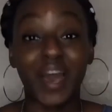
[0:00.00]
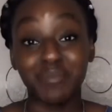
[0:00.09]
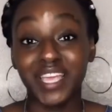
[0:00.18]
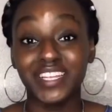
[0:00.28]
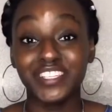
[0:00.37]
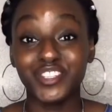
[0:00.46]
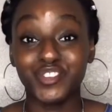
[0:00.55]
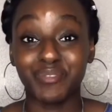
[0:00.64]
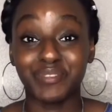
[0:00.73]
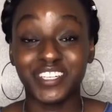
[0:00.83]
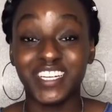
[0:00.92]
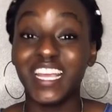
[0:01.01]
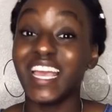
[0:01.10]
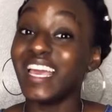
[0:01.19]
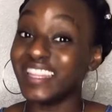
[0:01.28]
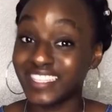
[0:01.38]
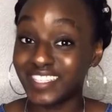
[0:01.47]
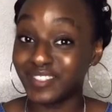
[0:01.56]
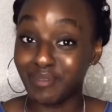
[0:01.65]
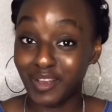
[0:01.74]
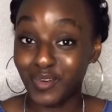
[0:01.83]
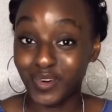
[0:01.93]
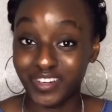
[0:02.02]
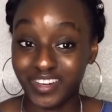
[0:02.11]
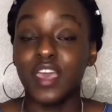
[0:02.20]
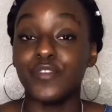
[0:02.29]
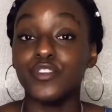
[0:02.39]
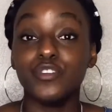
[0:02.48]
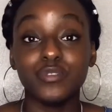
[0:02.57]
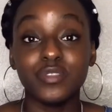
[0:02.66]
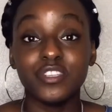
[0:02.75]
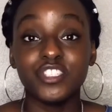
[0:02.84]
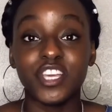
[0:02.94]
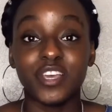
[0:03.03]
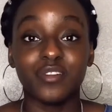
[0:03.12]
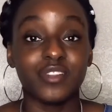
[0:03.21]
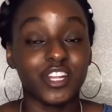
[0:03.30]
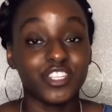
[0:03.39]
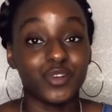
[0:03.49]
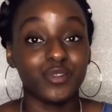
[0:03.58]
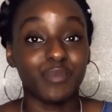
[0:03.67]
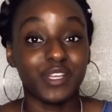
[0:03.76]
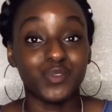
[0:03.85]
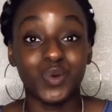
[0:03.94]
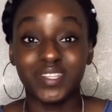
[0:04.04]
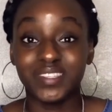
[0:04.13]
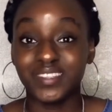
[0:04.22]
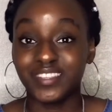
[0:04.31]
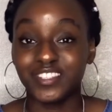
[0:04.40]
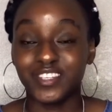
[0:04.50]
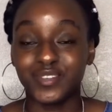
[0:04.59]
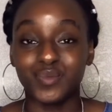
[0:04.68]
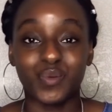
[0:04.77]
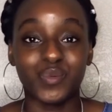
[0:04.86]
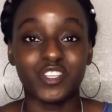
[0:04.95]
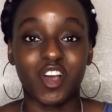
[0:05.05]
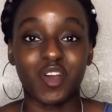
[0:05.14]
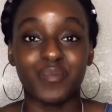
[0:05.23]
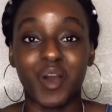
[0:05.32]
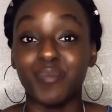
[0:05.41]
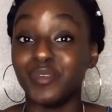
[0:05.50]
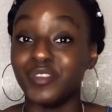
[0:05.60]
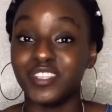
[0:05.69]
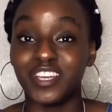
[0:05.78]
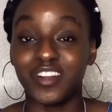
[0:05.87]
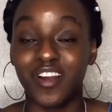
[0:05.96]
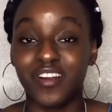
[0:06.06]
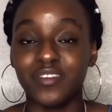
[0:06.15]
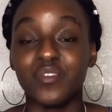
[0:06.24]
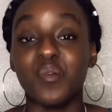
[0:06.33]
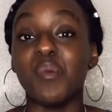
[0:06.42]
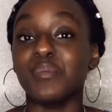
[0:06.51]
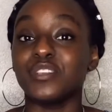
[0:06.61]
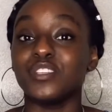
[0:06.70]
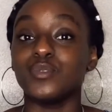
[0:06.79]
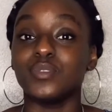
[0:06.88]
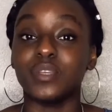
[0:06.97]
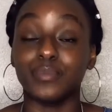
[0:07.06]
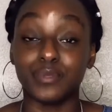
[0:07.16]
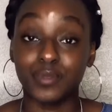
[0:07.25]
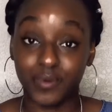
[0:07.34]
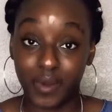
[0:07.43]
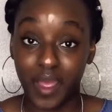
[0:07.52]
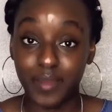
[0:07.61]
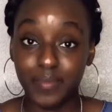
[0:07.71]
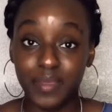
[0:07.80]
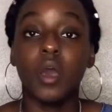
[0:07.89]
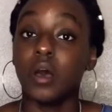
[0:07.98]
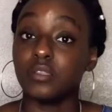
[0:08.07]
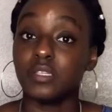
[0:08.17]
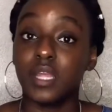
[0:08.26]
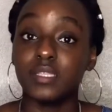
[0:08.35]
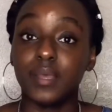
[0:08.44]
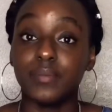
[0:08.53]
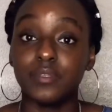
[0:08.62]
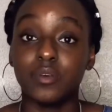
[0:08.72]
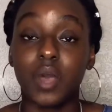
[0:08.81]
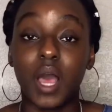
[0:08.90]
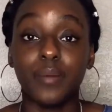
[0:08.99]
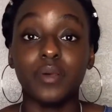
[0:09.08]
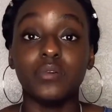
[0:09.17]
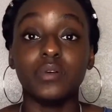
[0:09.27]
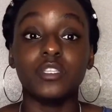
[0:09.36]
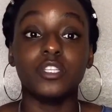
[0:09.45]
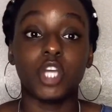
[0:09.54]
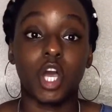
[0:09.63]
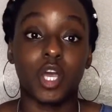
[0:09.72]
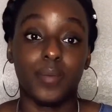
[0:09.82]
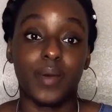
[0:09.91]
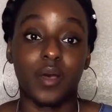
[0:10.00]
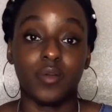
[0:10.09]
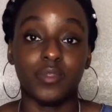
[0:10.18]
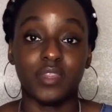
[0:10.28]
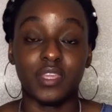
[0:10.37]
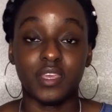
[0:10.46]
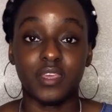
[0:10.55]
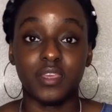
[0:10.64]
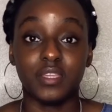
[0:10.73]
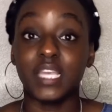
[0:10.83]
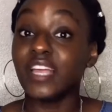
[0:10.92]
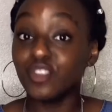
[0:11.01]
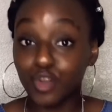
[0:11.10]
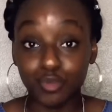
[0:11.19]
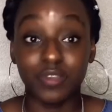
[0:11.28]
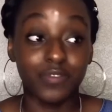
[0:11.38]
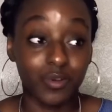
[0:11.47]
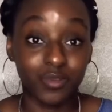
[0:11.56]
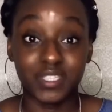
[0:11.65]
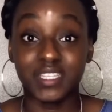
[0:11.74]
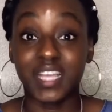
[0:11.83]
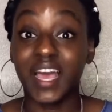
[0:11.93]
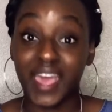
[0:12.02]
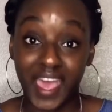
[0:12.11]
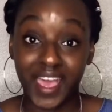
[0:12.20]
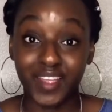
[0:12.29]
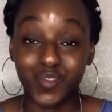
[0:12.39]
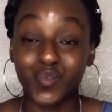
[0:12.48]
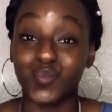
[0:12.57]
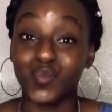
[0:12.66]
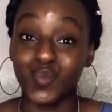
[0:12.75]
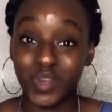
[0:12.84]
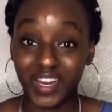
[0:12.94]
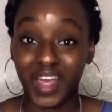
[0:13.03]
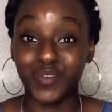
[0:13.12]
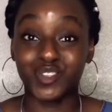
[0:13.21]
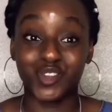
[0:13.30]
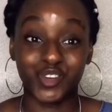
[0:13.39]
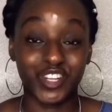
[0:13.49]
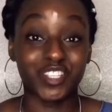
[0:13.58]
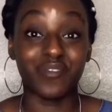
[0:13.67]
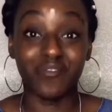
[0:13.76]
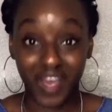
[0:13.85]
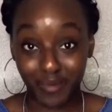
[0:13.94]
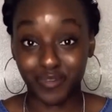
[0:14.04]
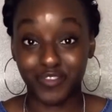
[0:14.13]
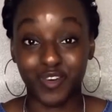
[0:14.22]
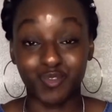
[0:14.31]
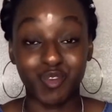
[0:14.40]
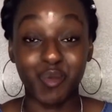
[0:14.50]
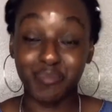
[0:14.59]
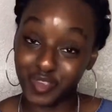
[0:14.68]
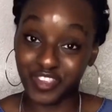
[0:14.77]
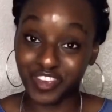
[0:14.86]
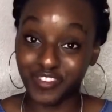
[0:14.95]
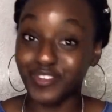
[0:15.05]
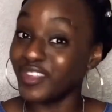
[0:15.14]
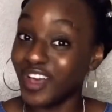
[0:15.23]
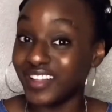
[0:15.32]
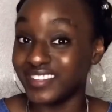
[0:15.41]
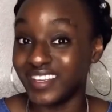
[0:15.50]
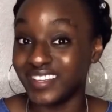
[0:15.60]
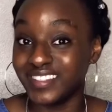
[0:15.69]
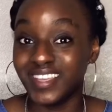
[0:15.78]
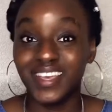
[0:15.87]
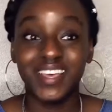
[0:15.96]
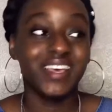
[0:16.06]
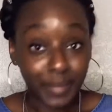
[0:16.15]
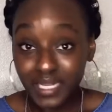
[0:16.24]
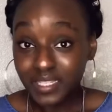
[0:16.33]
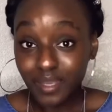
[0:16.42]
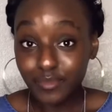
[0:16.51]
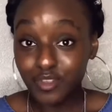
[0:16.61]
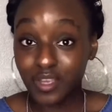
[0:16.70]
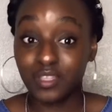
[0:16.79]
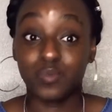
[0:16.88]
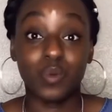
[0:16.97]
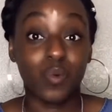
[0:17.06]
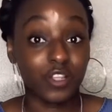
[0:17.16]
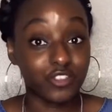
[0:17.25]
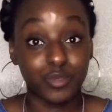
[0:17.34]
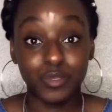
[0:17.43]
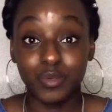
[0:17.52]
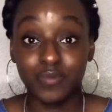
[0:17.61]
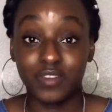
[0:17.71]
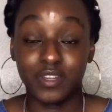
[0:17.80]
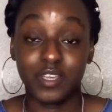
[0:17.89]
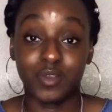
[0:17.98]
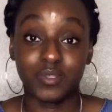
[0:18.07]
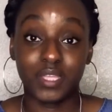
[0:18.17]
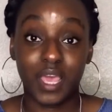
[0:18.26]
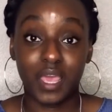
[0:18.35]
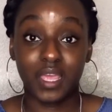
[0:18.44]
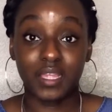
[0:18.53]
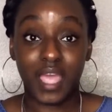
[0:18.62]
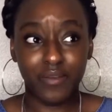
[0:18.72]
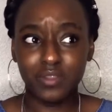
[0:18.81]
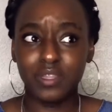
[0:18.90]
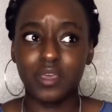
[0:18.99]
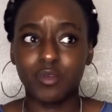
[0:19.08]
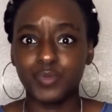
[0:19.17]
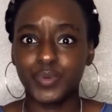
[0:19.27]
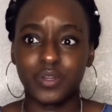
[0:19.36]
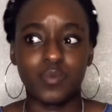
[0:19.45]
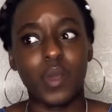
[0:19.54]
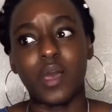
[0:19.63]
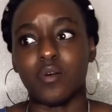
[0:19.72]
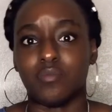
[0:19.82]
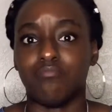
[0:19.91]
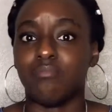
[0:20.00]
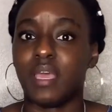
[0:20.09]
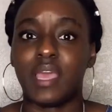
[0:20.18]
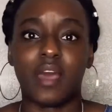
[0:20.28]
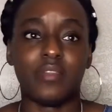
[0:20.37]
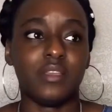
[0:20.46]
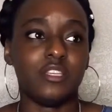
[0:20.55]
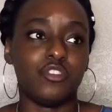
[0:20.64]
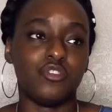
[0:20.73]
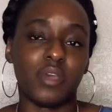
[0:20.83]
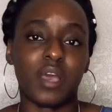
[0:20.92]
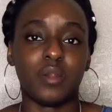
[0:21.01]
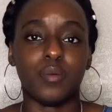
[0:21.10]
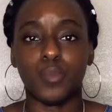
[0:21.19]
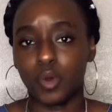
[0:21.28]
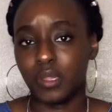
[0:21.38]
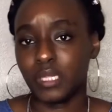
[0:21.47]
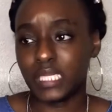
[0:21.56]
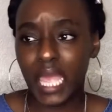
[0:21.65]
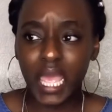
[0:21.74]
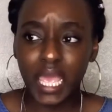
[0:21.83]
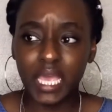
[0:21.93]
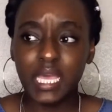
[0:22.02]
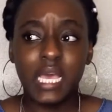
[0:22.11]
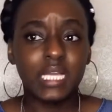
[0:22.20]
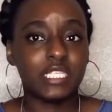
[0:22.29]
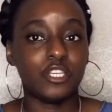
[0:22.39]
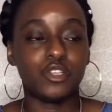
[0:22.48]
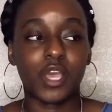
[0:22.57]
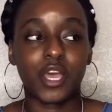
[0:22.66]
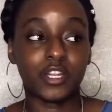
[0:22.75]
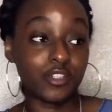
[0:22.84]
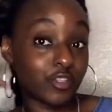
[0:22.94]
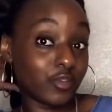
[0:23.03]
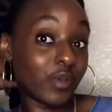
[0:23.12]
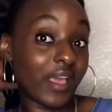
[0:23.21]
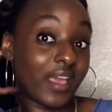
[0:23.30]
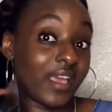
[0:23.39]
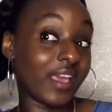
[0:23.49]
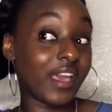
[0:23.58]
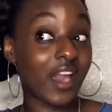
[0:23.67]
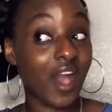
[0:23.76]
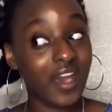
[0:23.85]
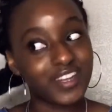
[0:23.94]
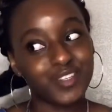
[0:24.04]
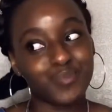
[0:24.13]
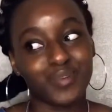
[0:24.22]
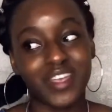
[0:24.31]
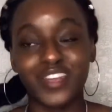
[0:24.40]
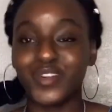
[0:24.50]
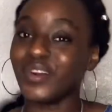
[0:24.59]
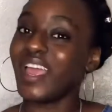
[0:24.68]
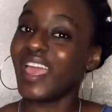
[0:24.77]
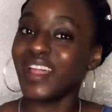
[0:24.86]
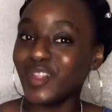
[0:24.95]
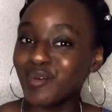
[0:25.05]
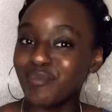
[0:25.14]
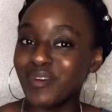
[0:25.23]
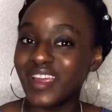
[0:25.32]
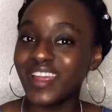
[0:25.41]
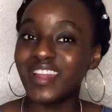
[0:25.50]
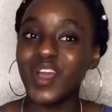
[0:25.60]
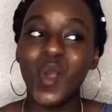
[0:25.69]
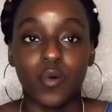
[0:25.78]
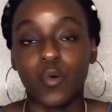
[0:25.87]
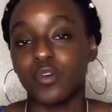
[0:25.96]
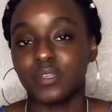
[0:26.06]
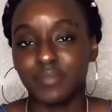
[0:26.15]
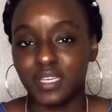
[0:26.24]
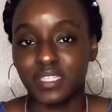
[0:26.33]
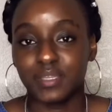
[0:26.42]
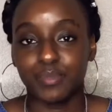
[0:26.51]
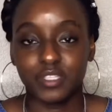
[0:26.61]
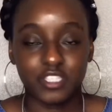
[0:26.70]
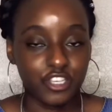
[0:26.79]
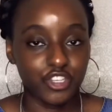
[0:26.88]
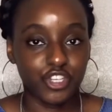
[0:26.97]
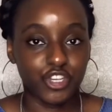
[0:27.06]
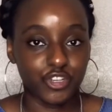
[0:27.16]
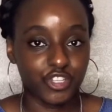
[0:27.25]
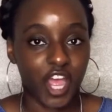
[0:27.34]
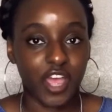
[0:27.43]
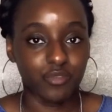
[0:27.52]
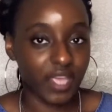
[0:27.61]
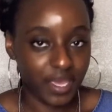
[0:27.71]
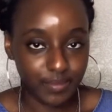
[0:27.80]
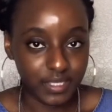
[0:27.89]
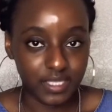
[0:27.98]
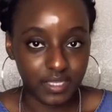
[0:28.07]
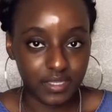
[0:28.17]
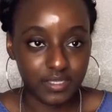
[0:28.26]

I'm Cadence the drummer, and this is my corner. If you're new to this channel that I share with my twin sister where we talk about music and art, remember to subscribe. On today's episode, I'm going to talk about the technical difficulties I had when I was learning some vibraphone music for the holidays. Many times you guys, we watch YouTube videos and everything goes pretty well, like how they teach you how to boil an egg, teach you how to do a goddess braid or a halo braid, or something as simple as teaching your child ABCs.